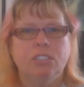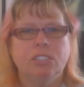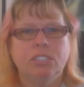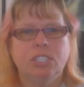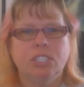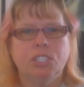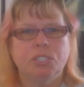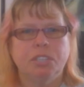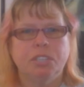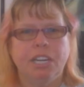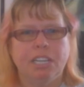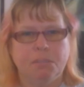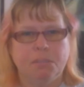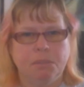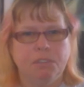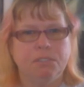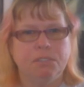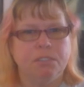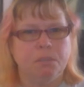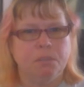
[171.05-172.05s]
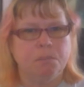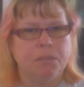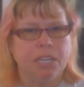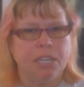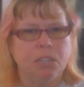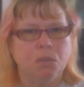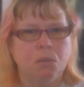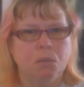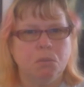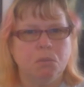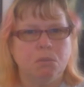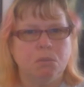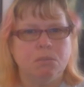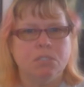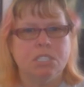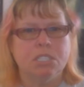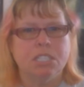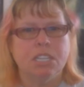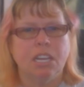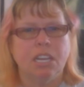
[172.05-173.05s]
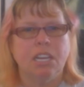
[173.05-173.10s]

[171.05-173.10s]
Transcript: to distract me from my goals.